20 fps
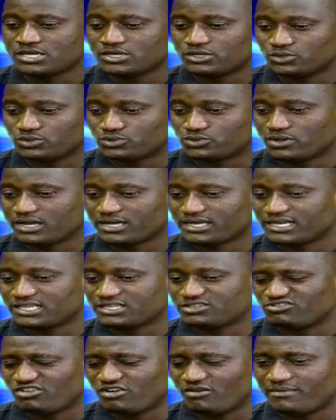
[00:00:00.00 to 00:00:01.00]
You saw
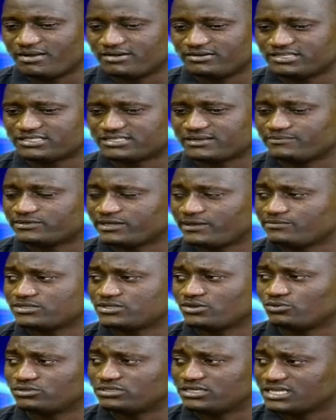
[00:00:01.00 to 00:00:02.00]
against Real Madrid,
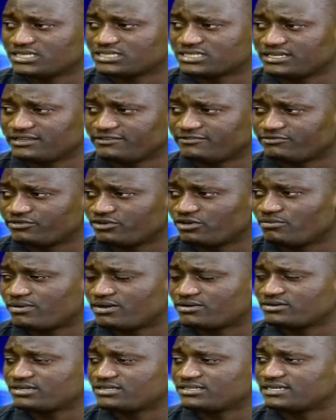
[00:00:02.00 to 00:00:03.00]
sometimes they would just leave Real
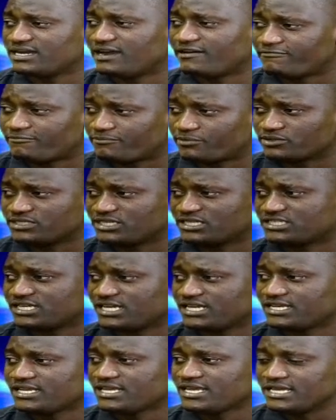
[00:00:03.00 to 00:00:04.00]
Madrid, they have
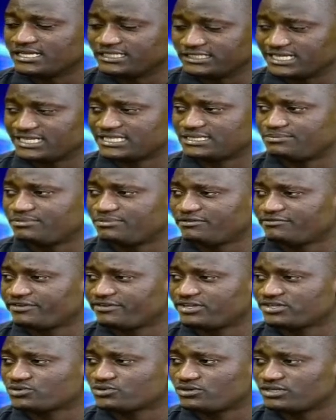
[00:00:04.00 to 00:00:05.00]
possession, just be
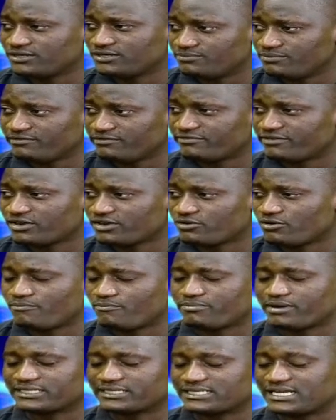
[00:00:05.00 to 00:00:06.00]
very solid, be very
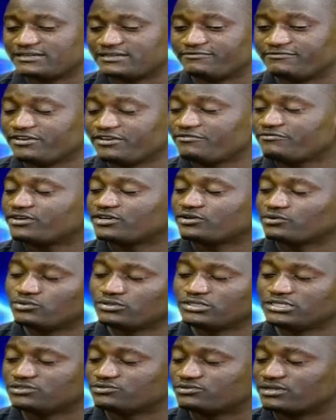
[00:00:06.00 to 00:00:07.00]
compact, and very, very
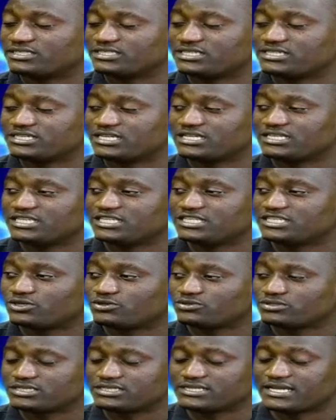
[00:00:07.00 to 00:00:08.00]
good in transition, this
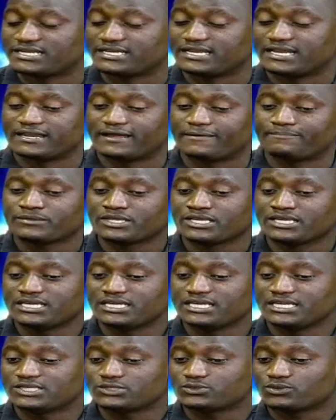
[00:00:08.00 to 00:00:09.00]
Chelsea side. And
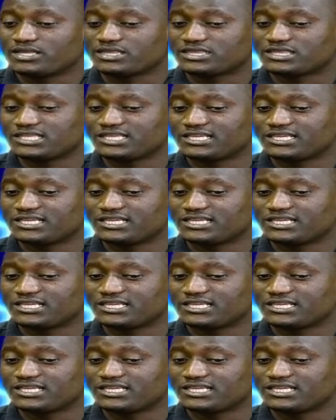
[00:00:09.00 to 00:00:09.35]
it's one